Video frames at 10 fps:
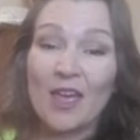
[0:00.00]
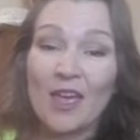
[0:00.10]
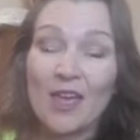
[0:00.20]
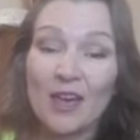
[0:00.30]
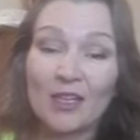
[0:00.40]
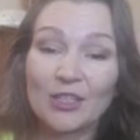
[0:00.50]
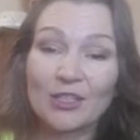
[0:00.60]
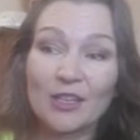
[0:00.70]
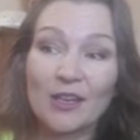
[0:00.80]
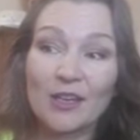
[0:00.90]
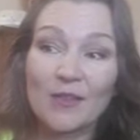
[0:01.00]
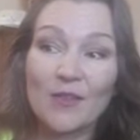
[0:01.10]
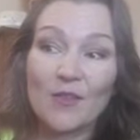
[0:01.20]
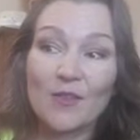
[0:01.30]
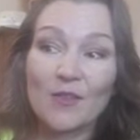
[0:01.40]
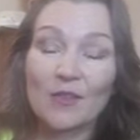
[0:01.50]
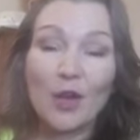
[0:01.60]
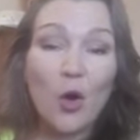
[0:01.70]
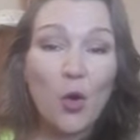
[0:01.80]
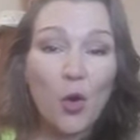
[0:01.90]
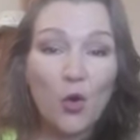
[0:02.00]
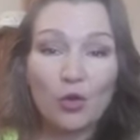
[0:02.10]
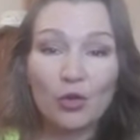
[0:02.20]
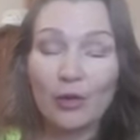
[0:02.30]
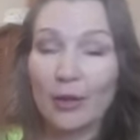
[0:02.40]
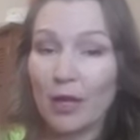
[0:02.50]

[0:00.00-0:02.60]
And the whole